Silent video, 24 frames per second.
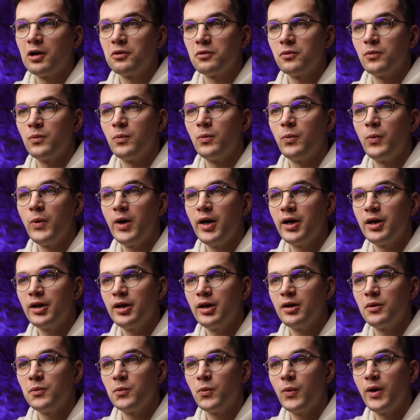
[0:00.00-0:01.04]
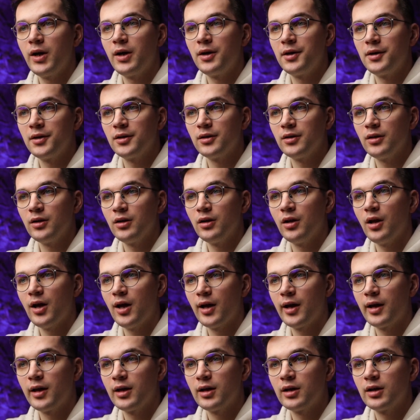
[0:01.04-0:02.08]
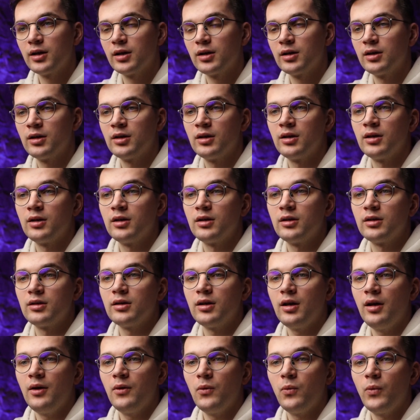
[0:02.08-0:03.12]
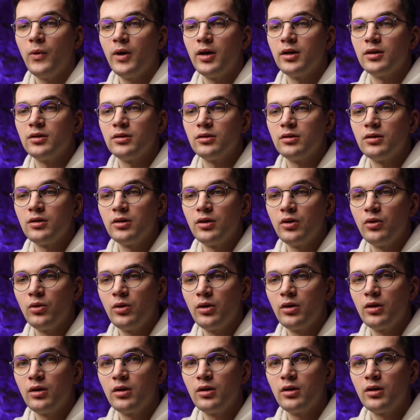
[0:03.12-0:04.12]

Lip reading: I very like when you